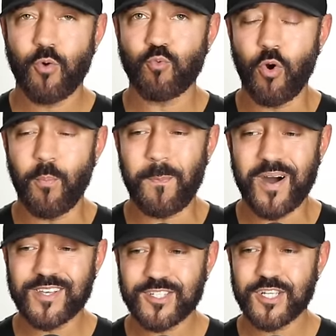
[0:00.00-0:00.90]

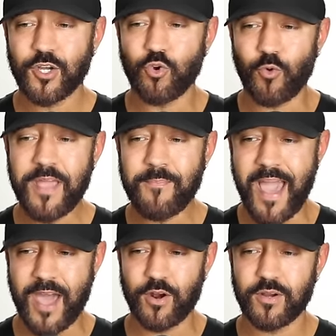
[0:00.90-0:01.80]
robust gray
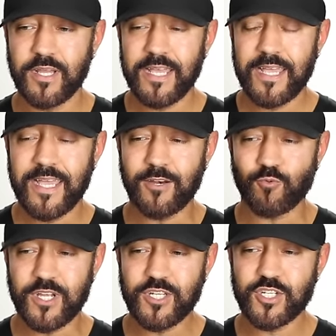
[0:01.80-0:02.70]
matter in
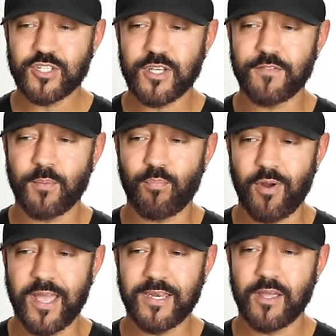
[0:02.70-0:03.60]
regions of the
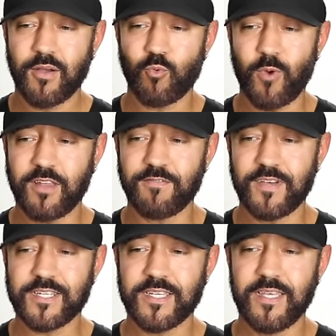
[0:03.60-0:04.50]
brain
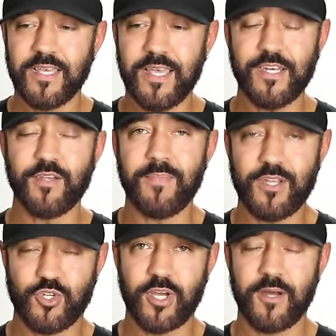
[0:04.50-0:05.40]
relevant in
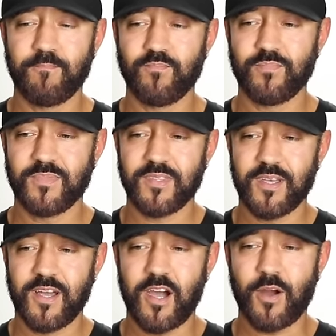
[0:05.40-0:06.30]
dementia.
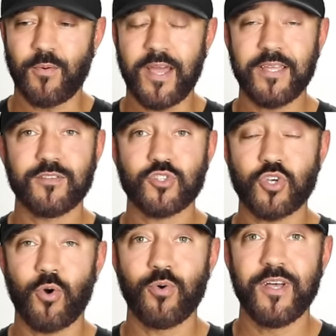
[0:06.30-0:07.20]
All right,
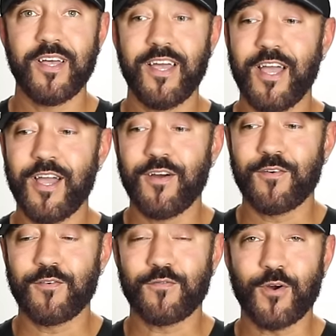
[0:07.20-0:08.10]
so
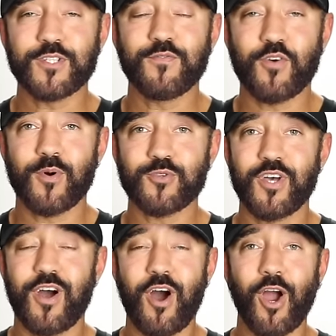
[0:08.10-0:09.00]
first and foremost,
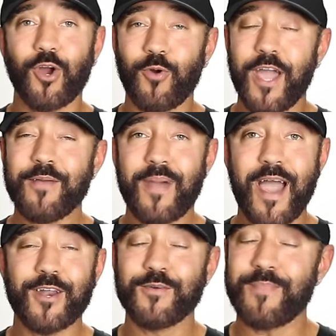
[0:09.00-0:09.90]
our gray
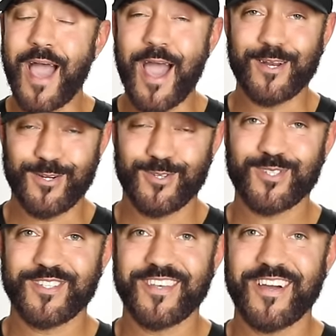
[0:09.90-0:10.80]
matter
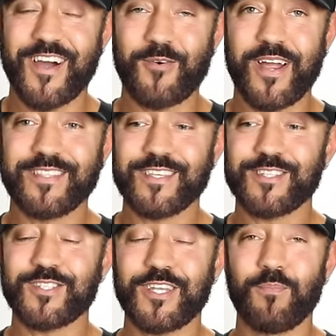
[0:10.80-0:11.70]
matters. All right, this
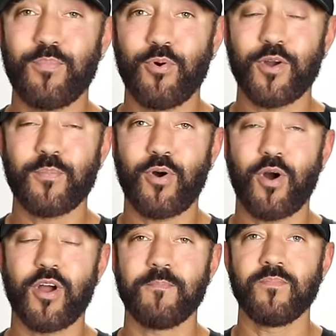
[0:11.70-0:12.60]
is an important
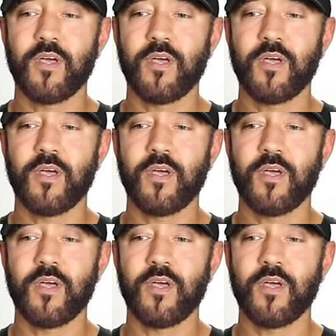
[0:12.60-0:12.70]
part